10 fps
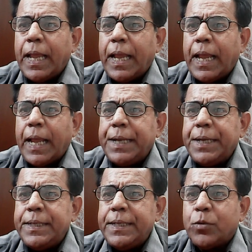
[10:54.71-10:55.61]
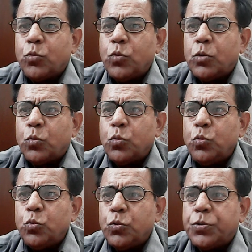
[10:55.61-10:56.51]
N equal
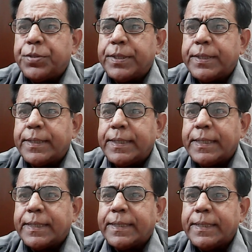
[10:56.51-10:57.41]
to 6,